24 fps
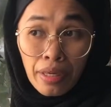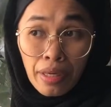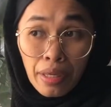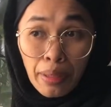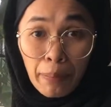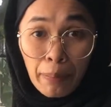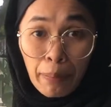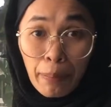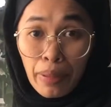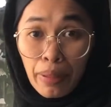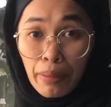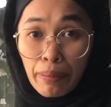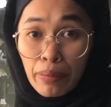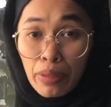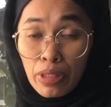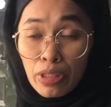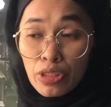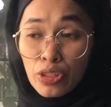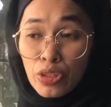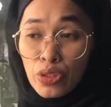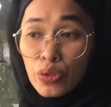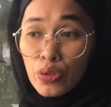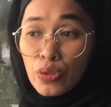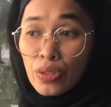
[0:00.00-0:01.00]

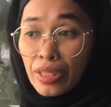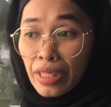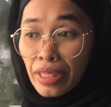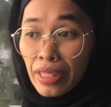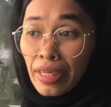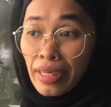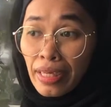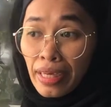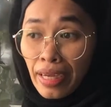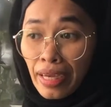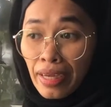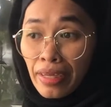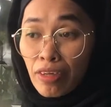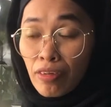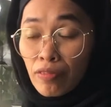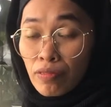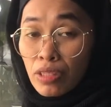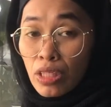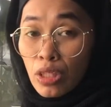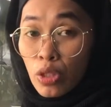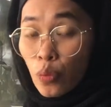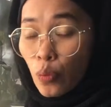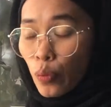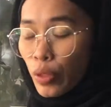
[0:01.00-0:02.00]
implement to that kind of
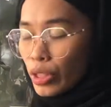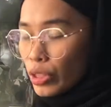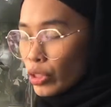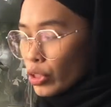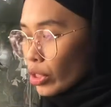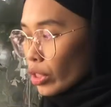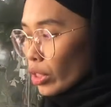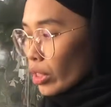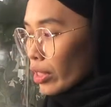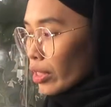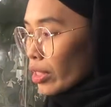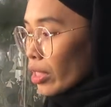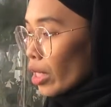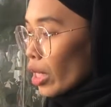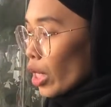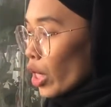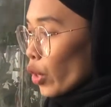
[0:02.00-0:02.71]
situation,